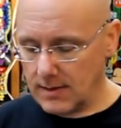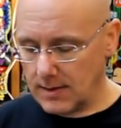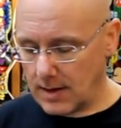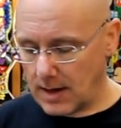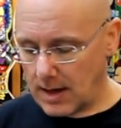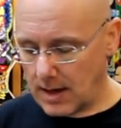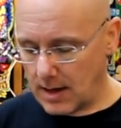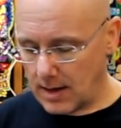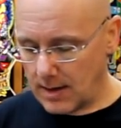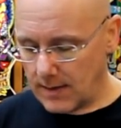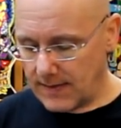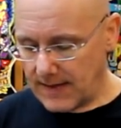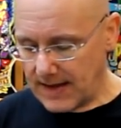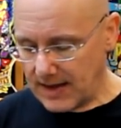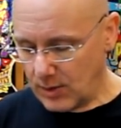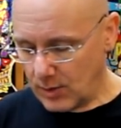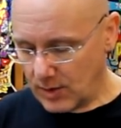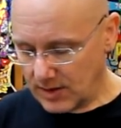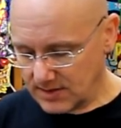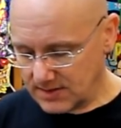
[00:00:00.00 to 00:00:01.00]

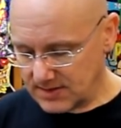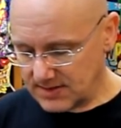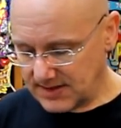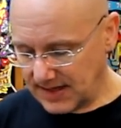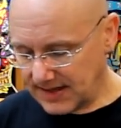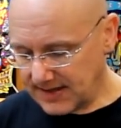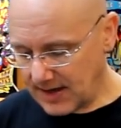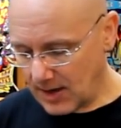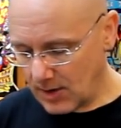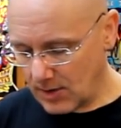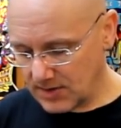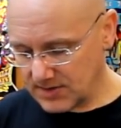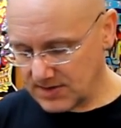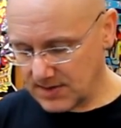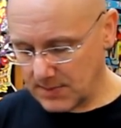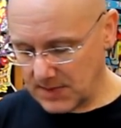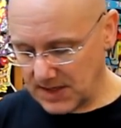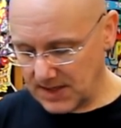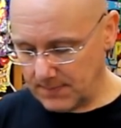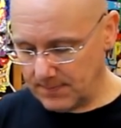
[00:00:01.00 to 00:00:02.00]
that you can stick down on
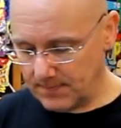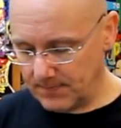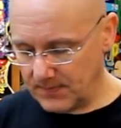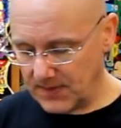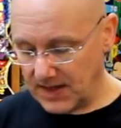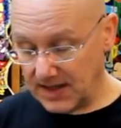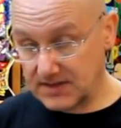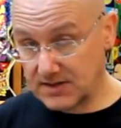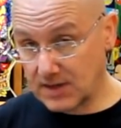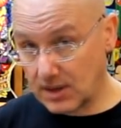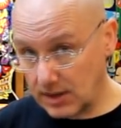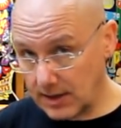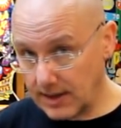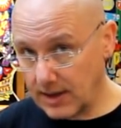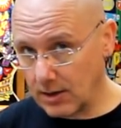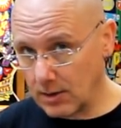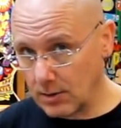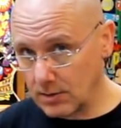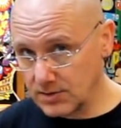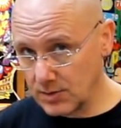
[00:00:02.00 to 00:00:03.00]
something. It's
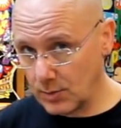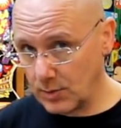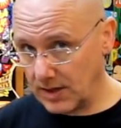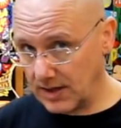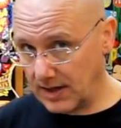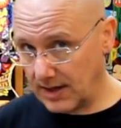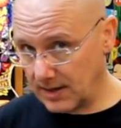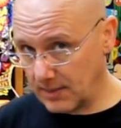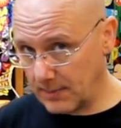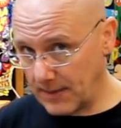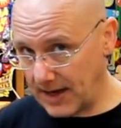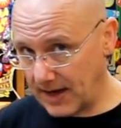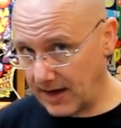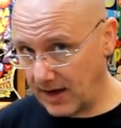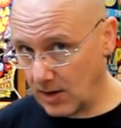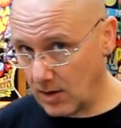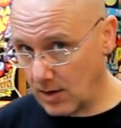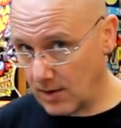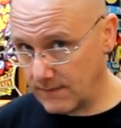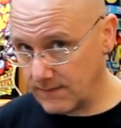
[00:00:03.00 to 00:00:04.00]
clear, so we can take the
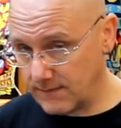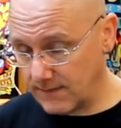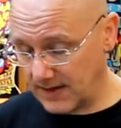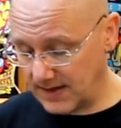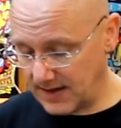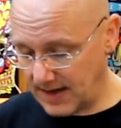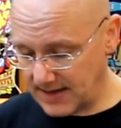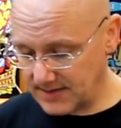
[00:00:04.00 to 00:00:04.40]
backing off. It